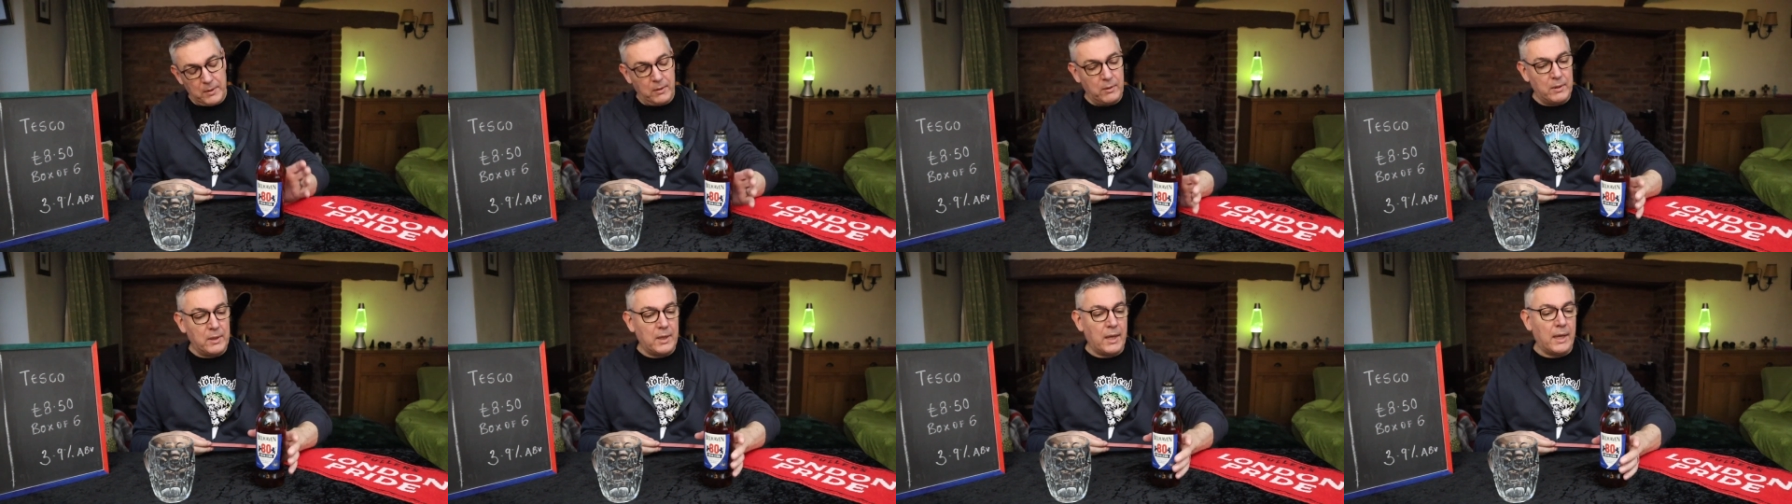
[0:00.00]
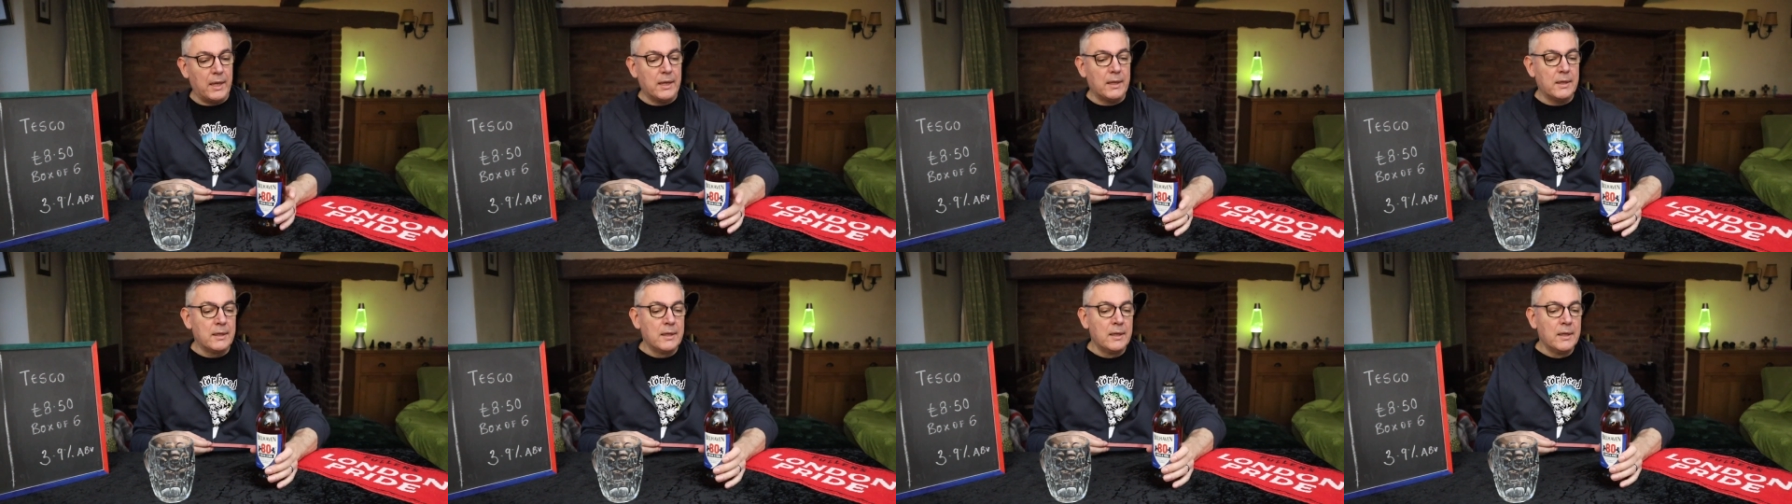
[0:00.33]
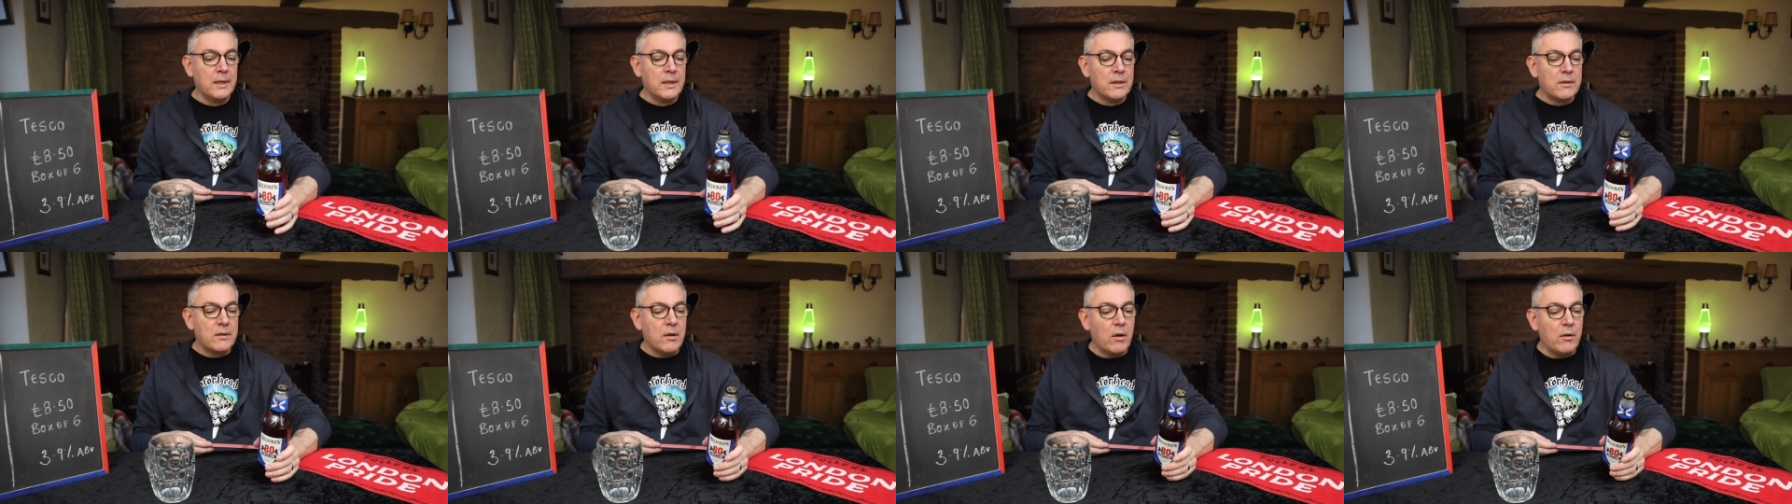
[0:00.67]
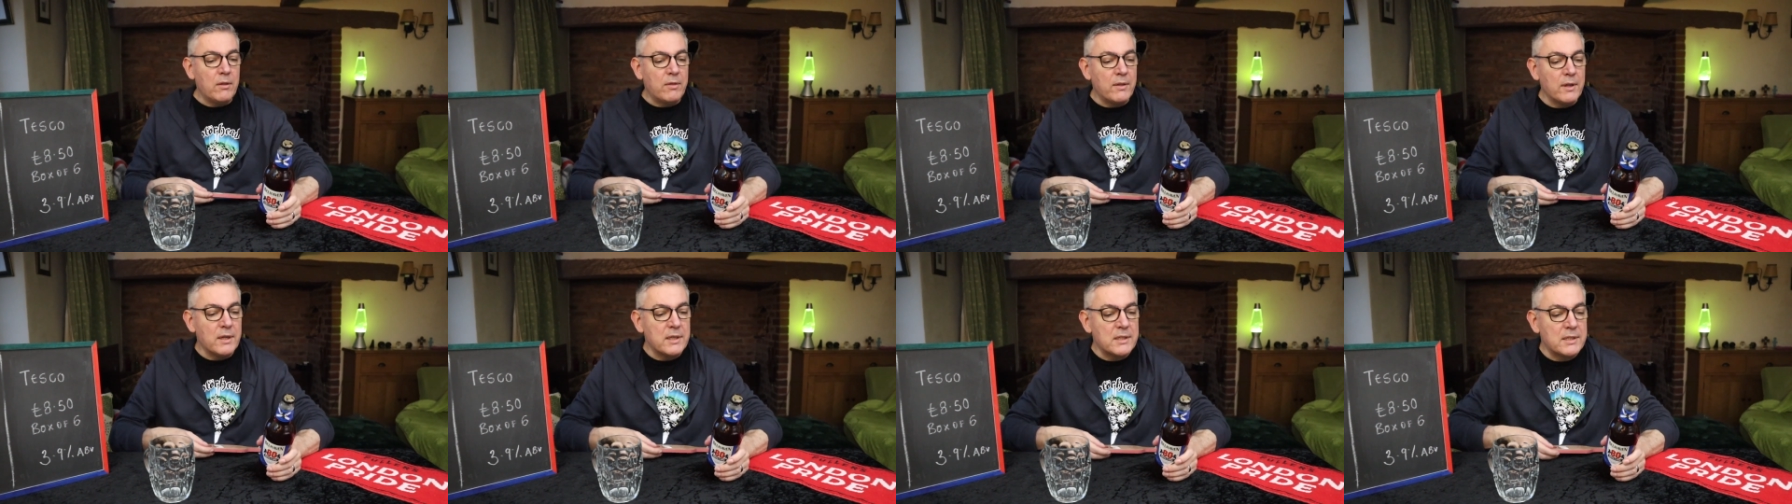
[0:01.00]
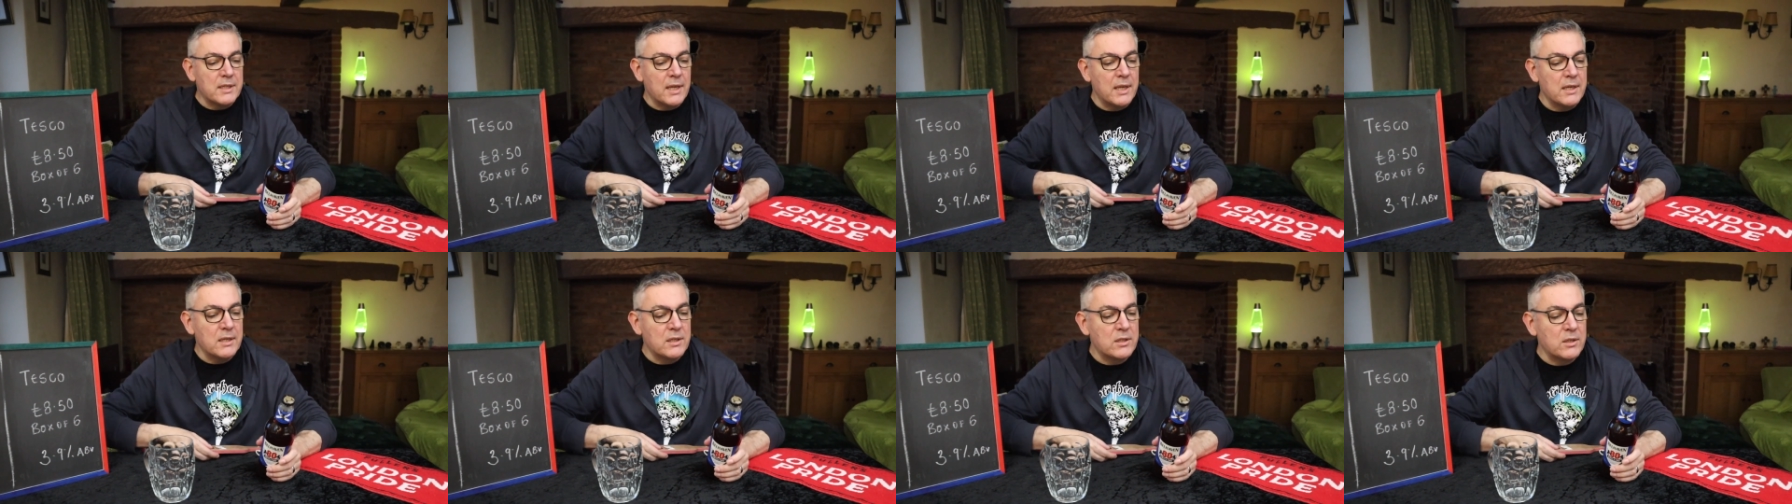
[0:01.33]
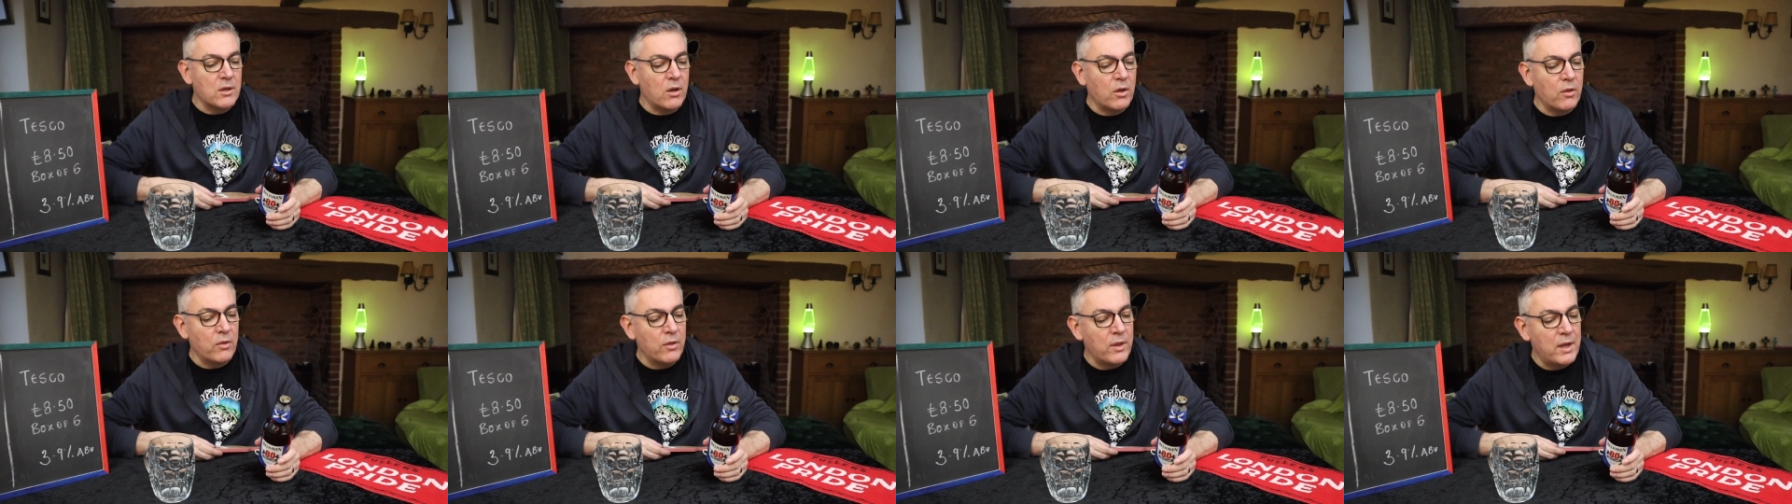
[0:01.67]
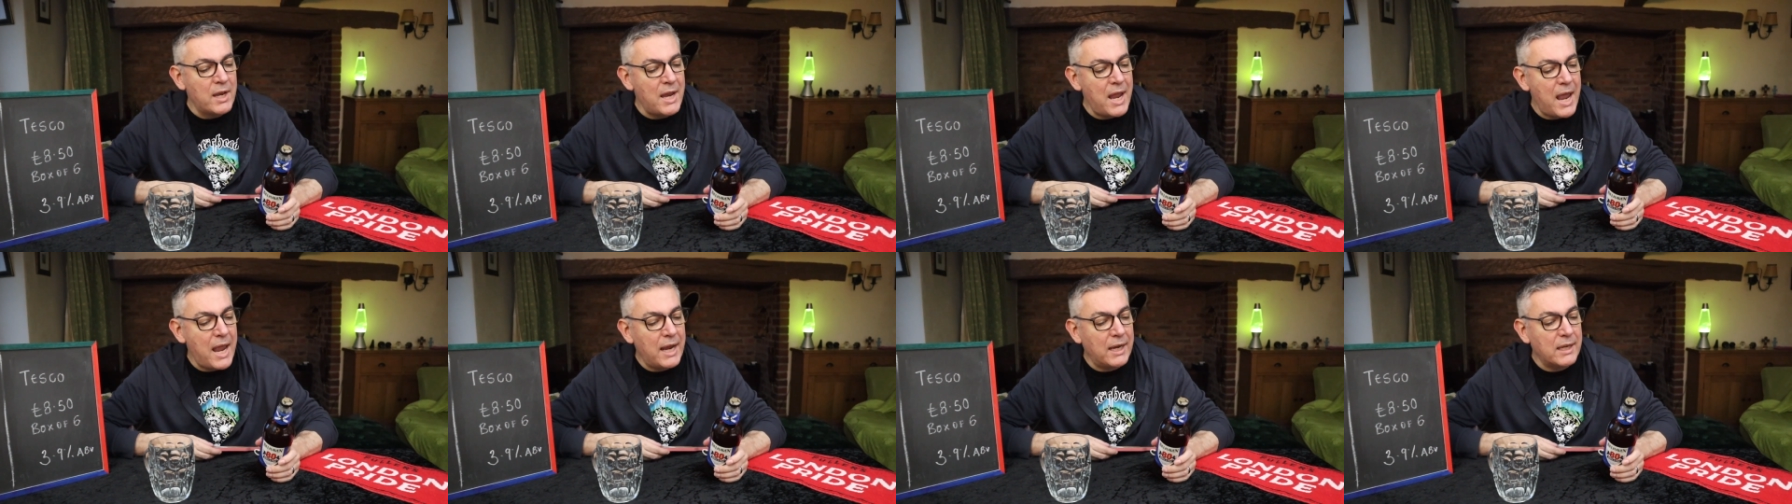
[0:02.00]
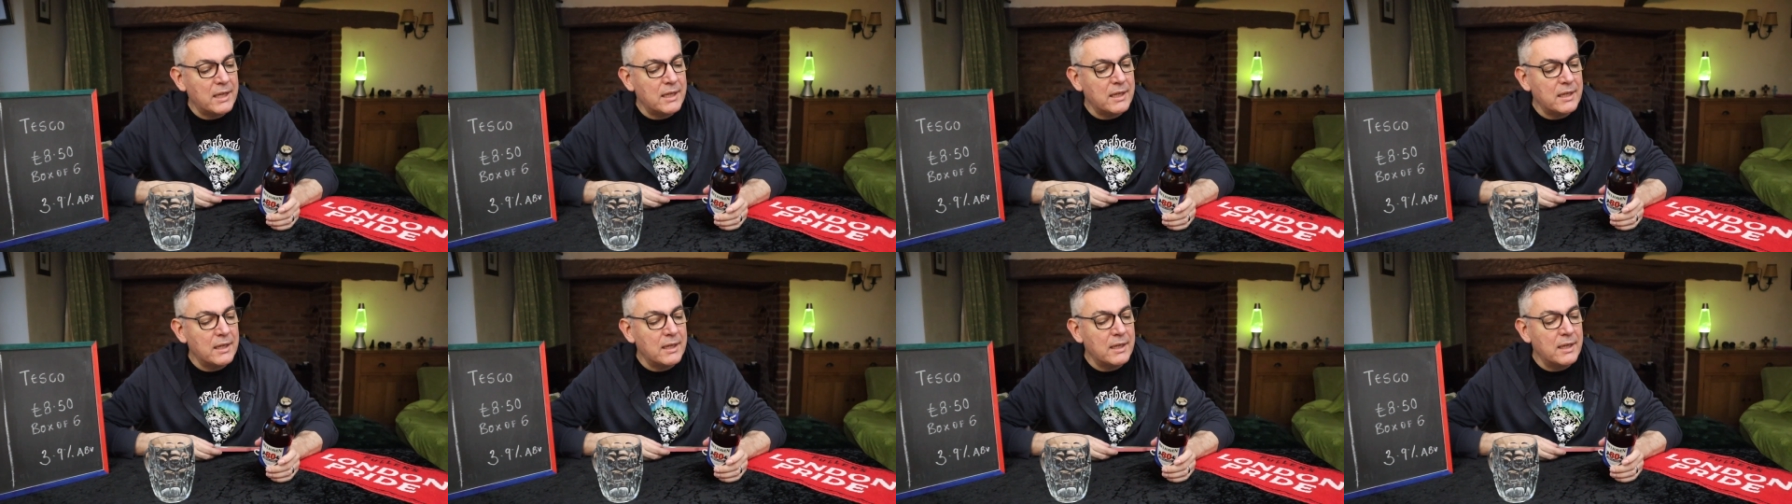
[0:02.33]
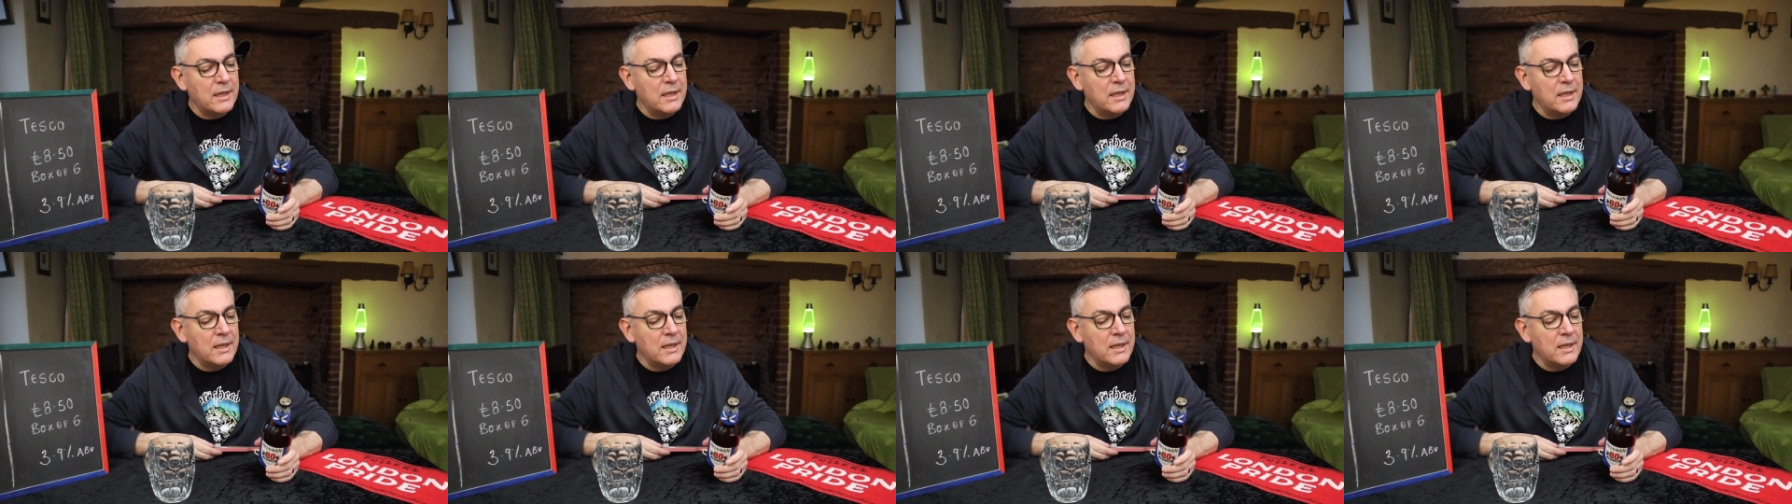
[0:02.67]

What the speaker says: Okay, the only thing it says on the neck